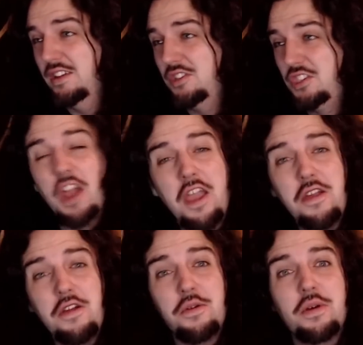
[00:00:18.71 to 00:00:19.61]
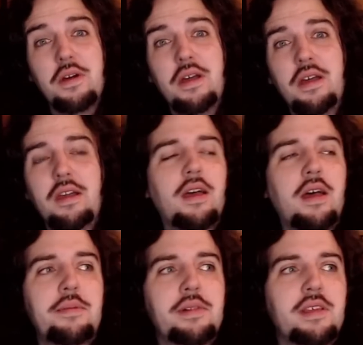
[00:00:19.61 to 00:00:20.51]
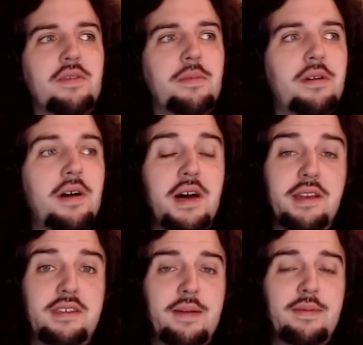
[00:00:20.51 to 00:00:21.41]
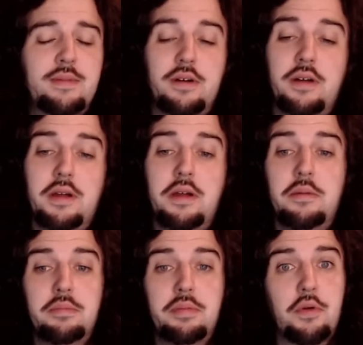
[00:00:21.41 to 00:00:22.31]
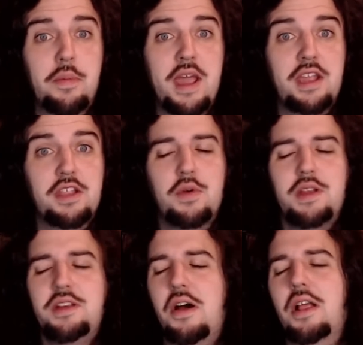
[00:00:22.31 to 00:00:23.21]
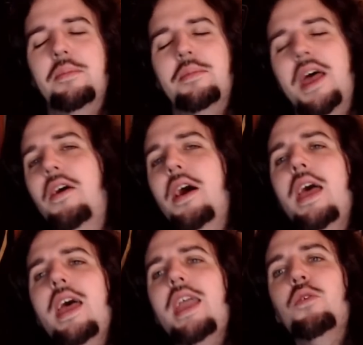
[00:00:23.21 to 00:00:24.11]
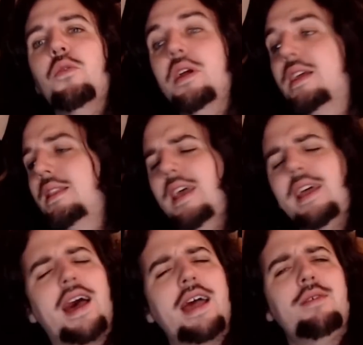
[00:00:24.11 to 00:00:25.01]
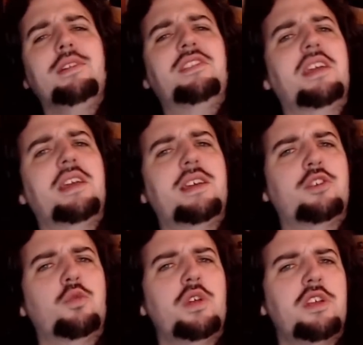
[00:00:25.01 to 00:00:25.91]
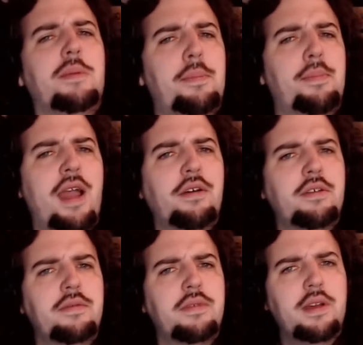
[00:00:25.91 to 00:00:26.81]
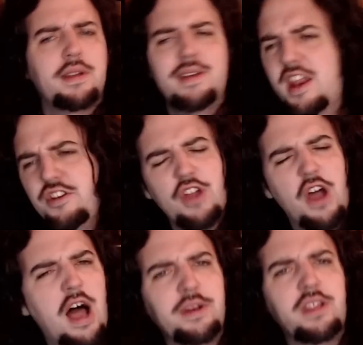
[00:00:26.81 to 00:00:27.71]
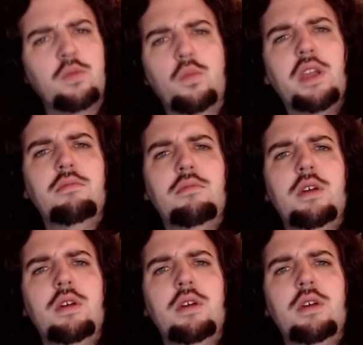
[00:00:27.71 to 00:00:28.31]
2. Unbelievable. Unacceptable. But we're back in the win column now. A win that I would say is a win you can be proud of. Not a dominant win.